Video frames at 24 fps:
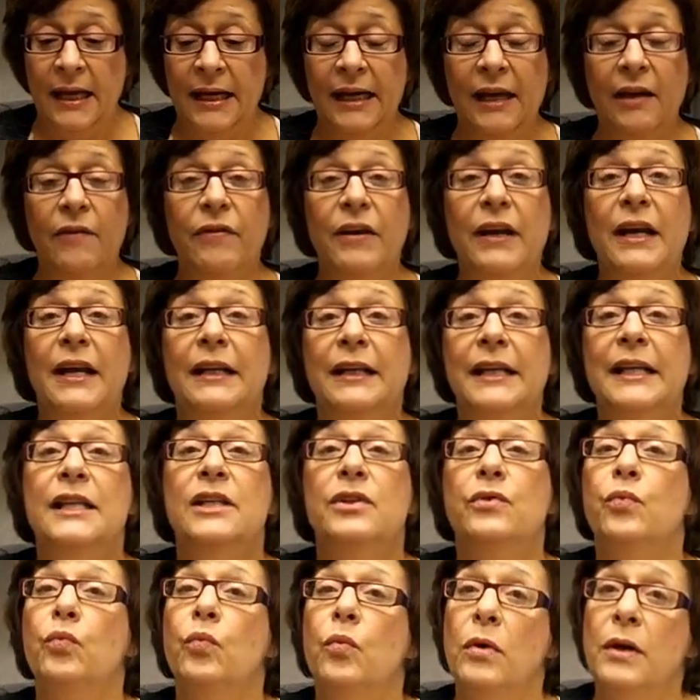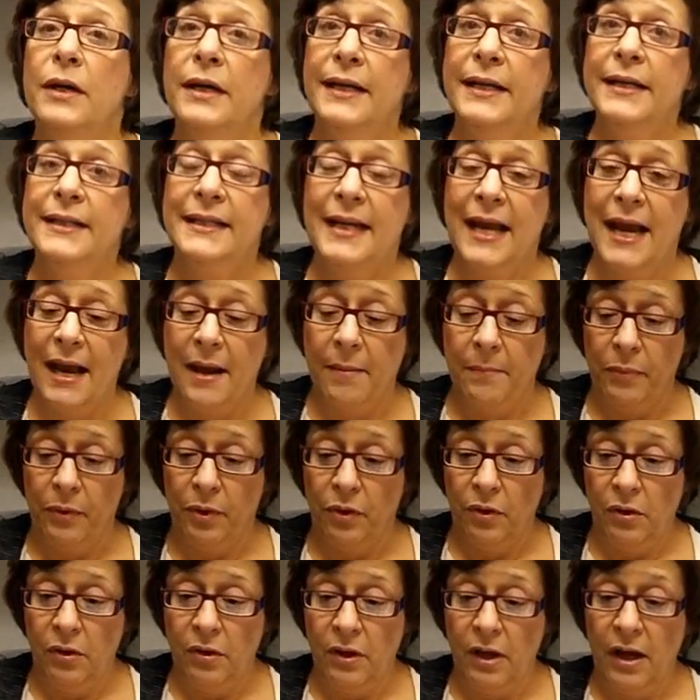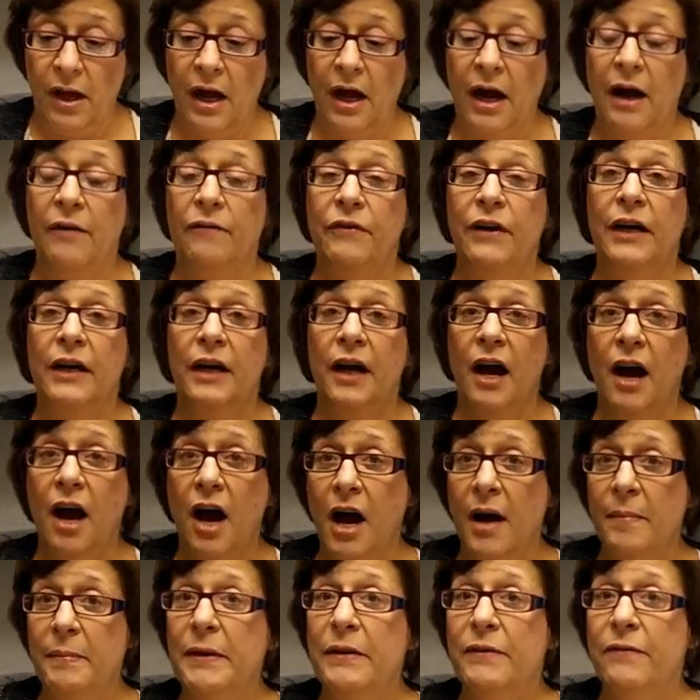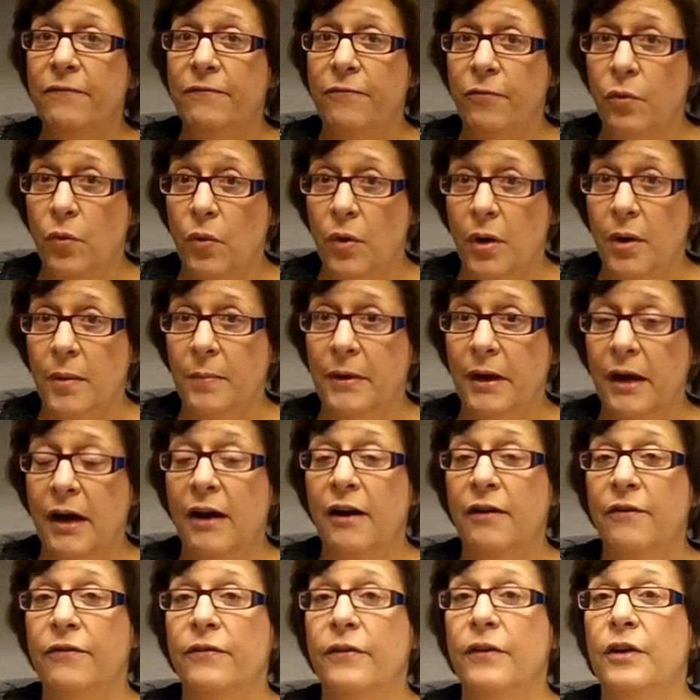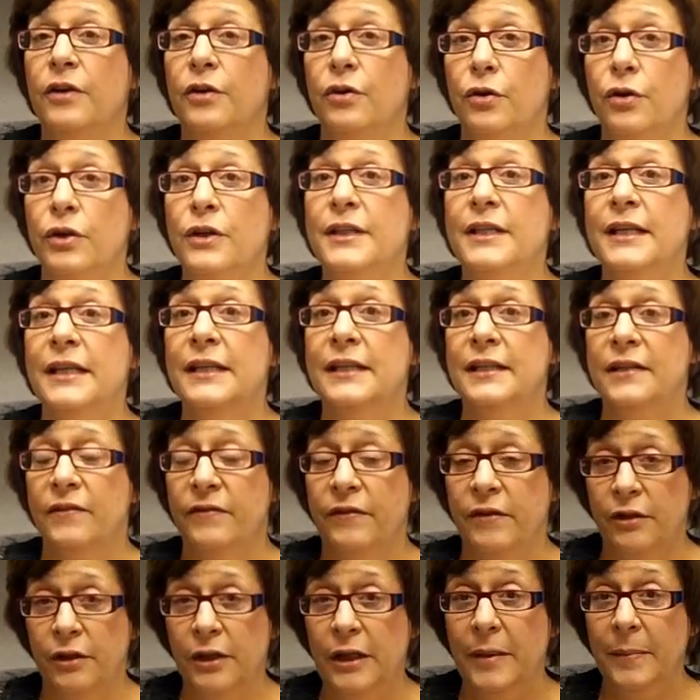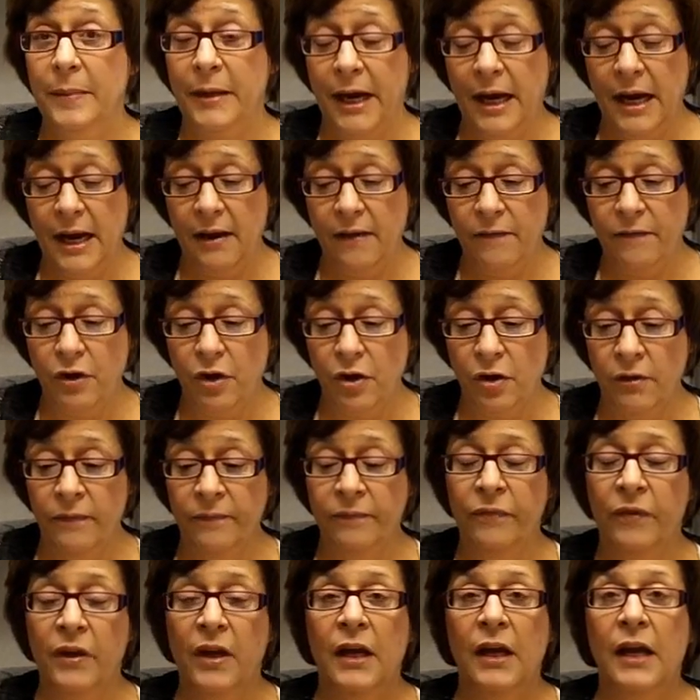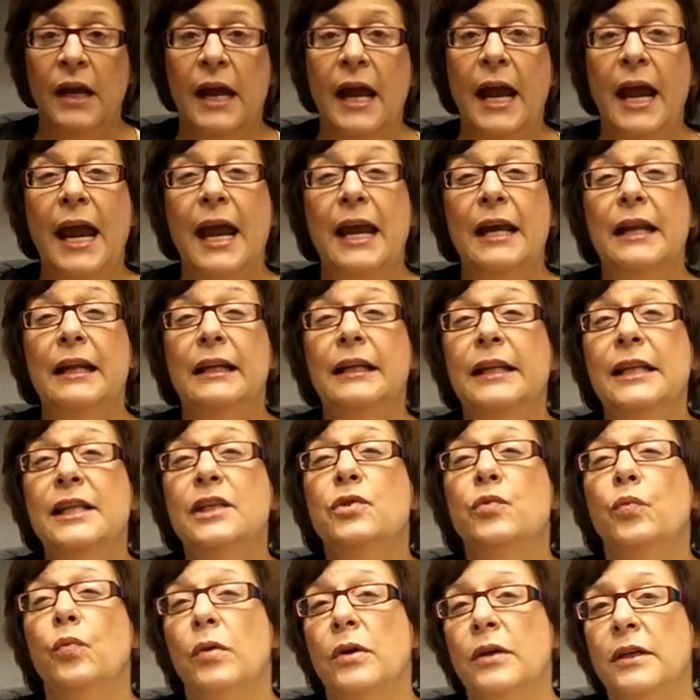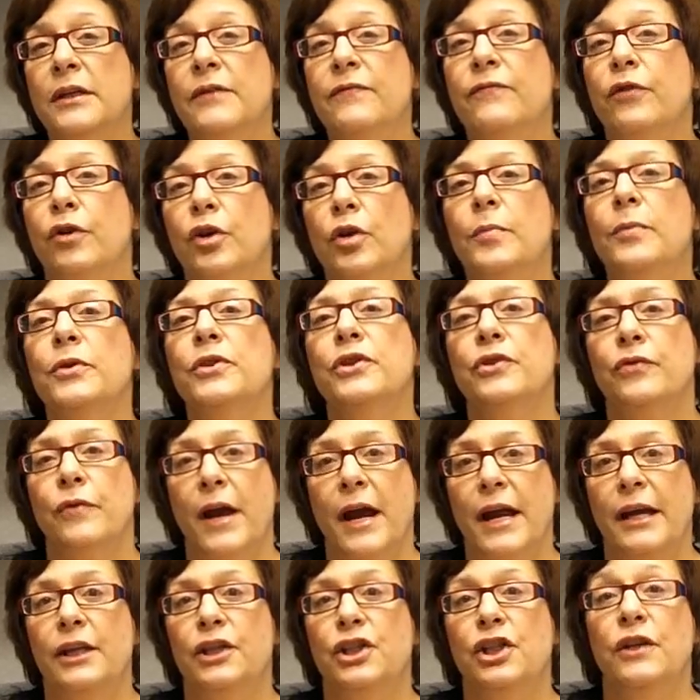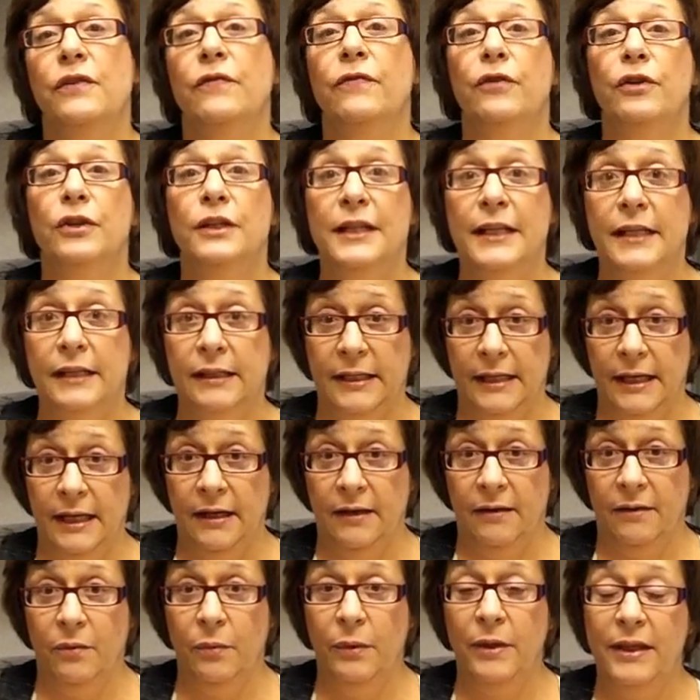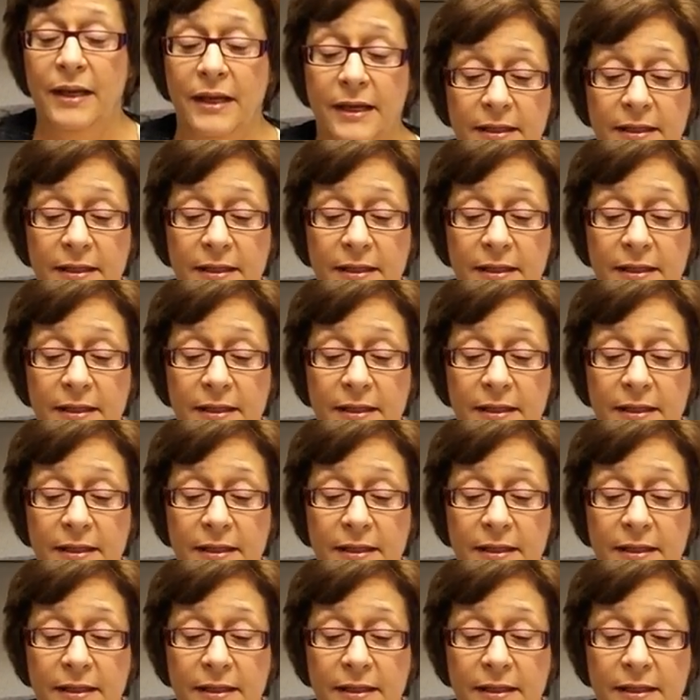give it at least one example of a common form of nurse incivility behavior, and at least one verbal strategy for dealing with